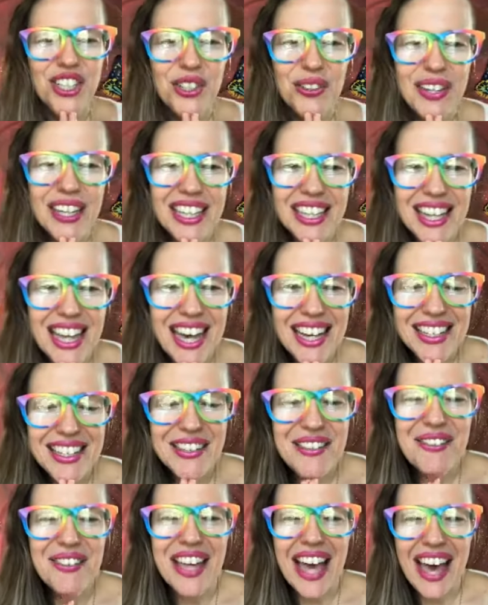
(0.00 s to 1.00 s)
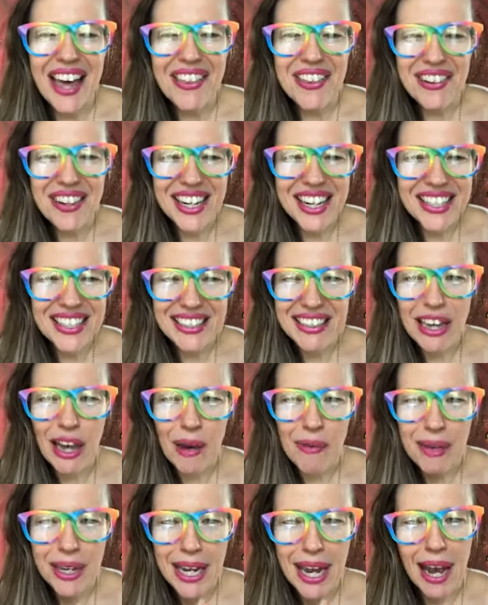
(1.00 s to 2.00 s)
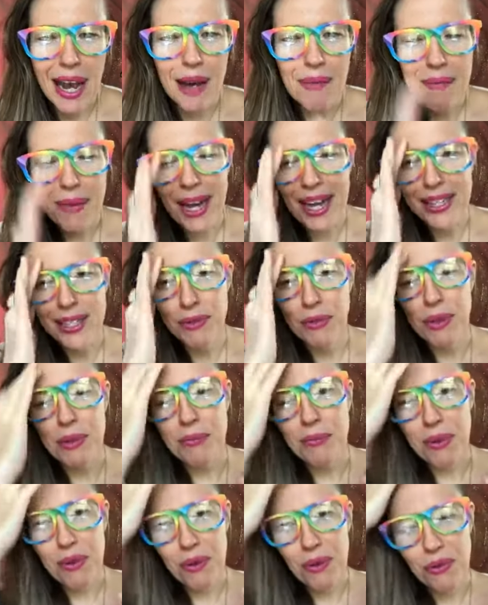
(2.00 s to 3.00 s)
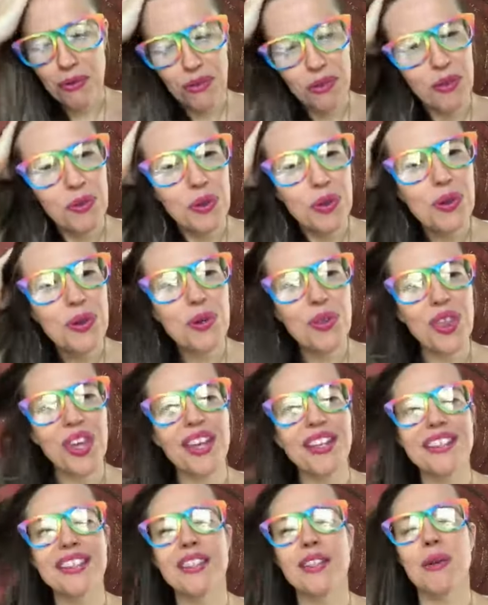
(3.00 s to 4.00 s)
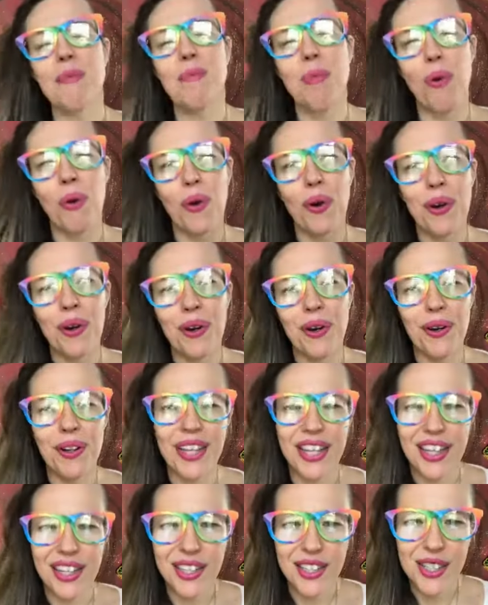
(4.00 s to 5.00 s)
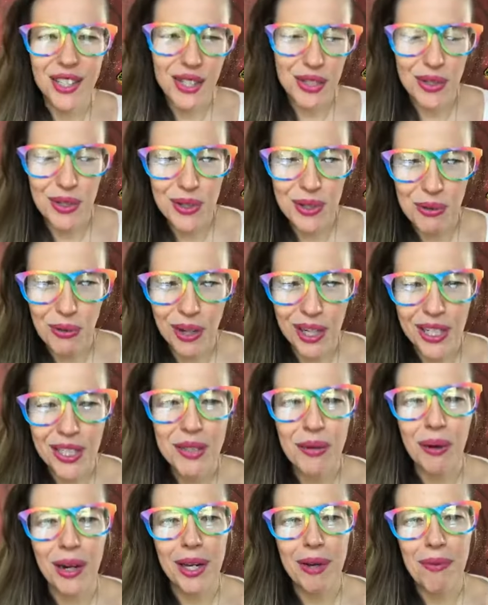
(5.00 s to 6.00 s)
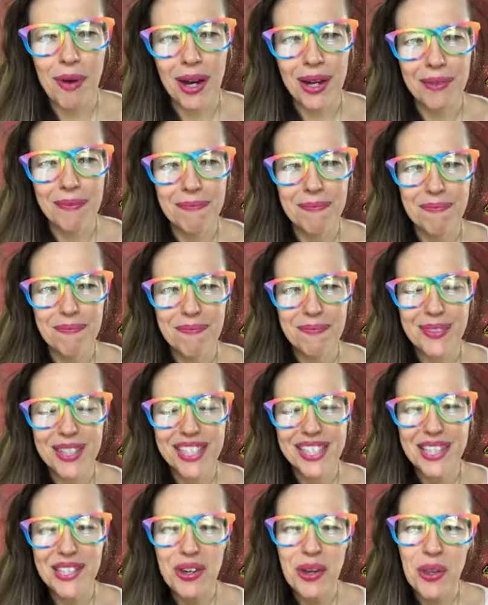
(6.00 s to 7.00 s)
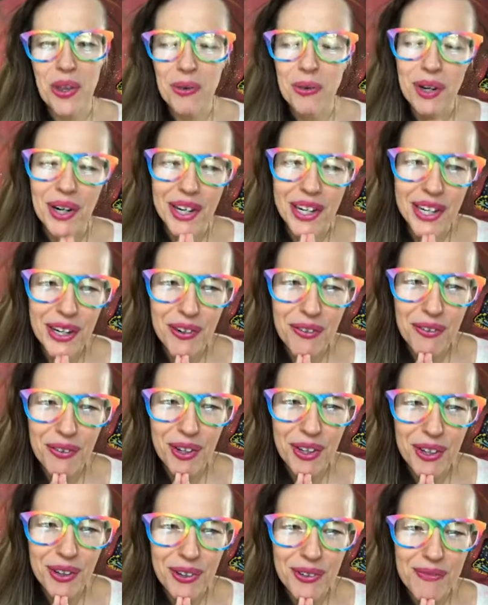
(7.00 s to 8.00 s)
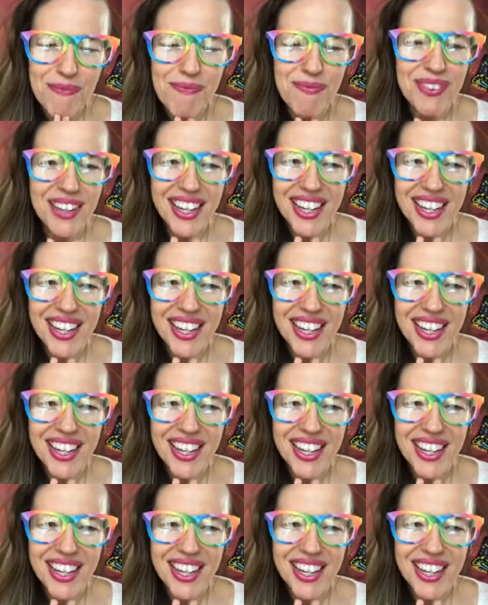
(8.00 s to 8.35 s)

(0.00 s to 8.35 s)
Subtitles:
doing lots of gatherings coming up as we move through this portal into 2021. So know that we are here for you.